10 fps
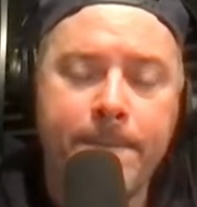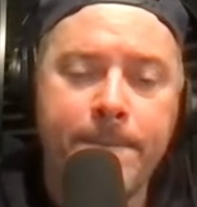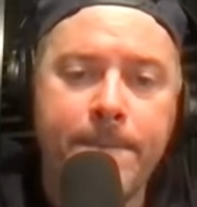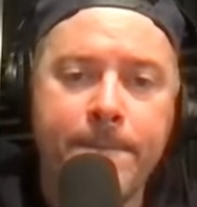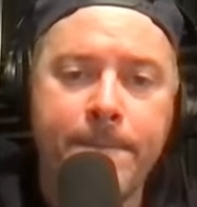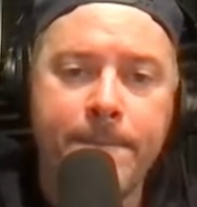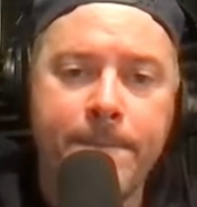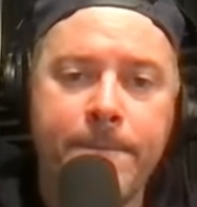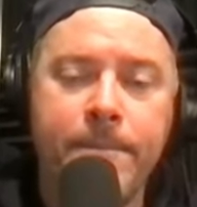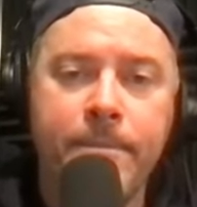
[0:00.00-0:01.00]

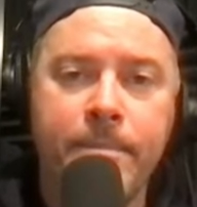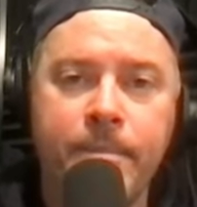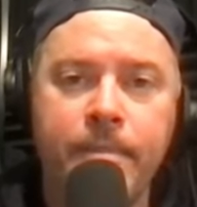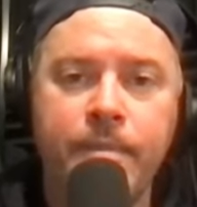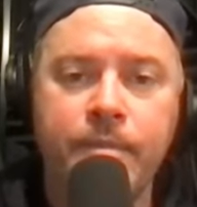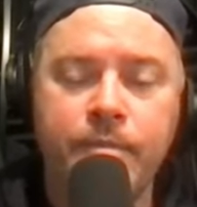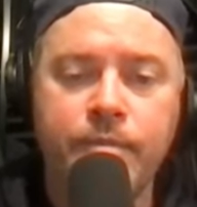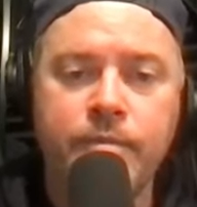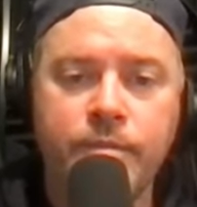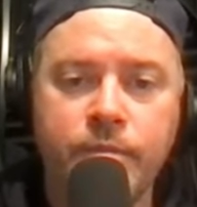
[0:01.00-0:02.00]

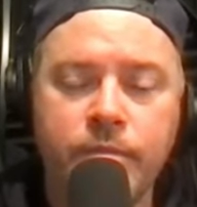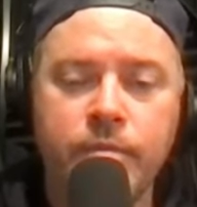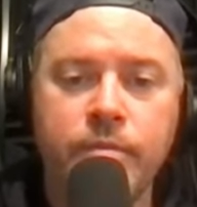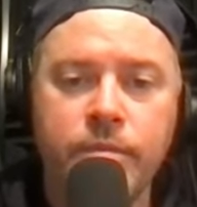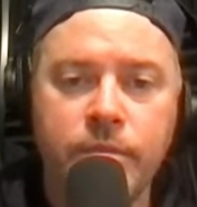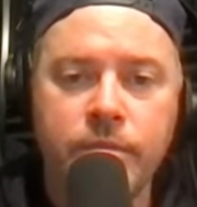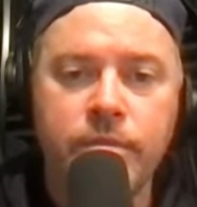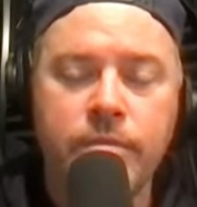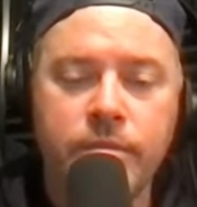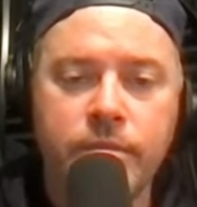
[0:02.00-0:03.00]

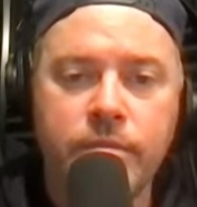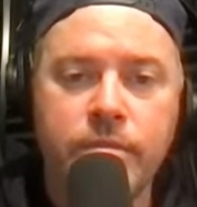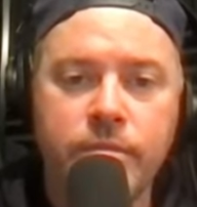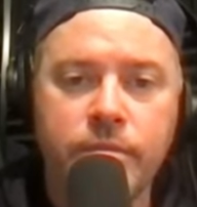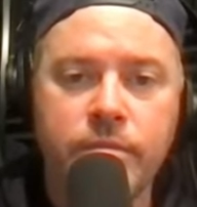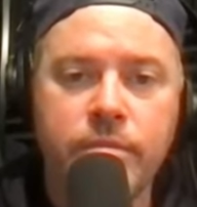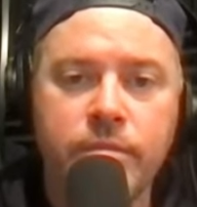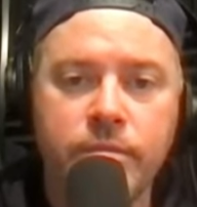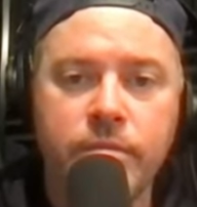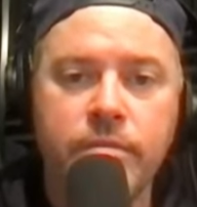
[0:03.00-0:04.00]

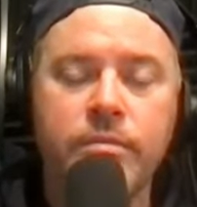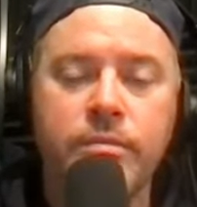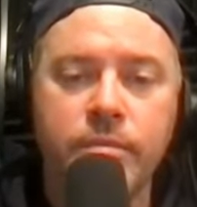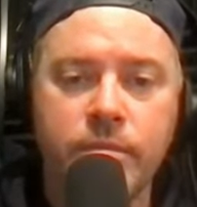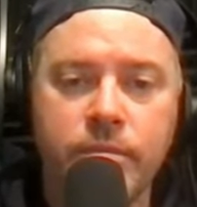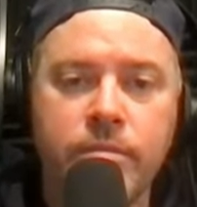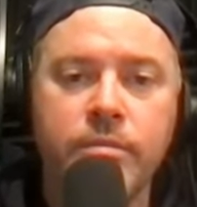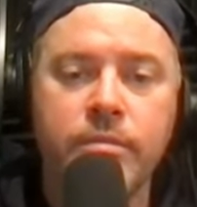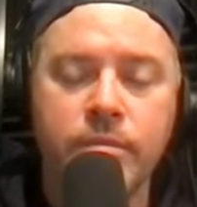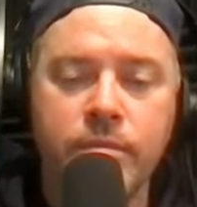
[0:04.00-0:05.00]

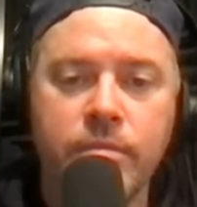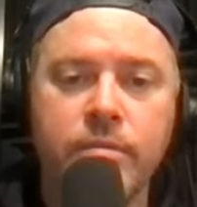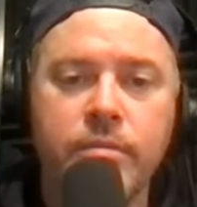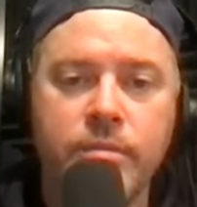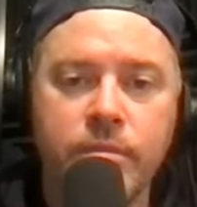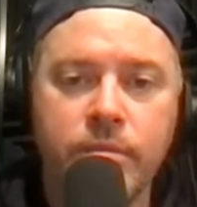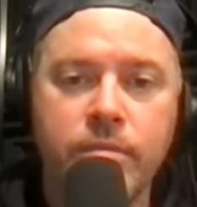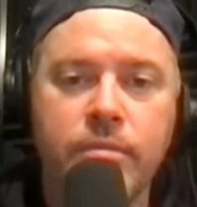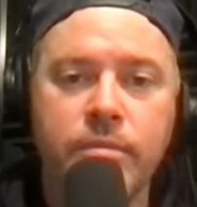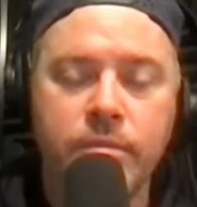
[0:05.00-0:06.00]

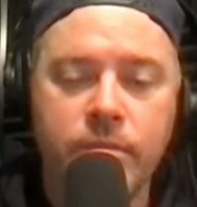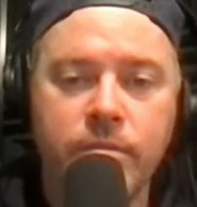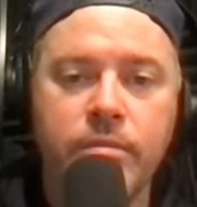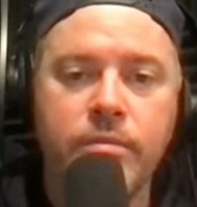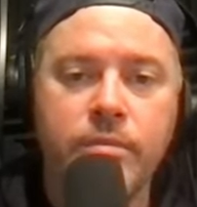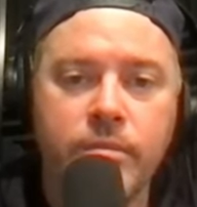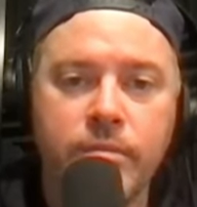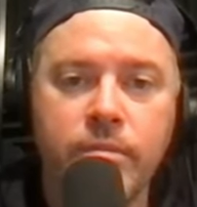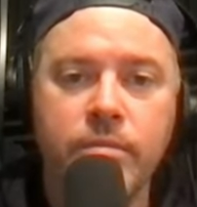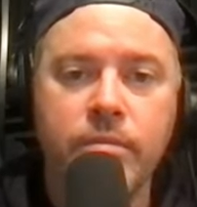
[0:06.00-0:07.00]

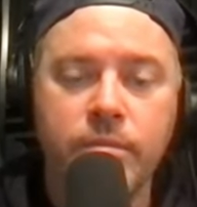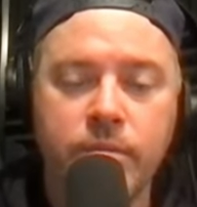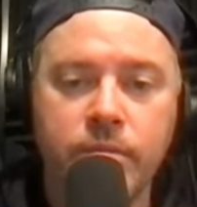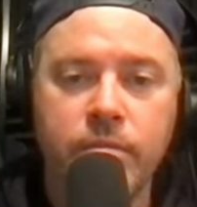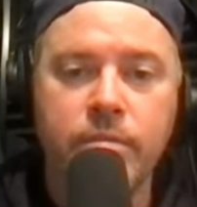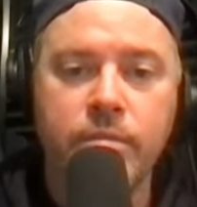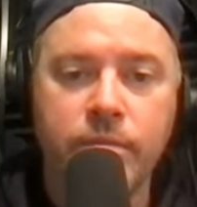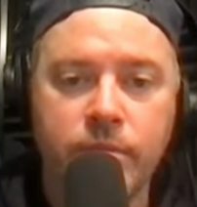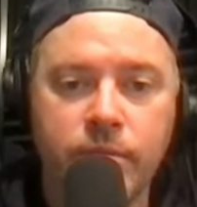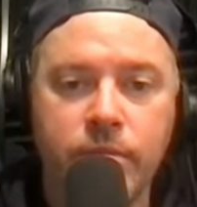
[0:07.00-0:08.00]
This person isn't speaking.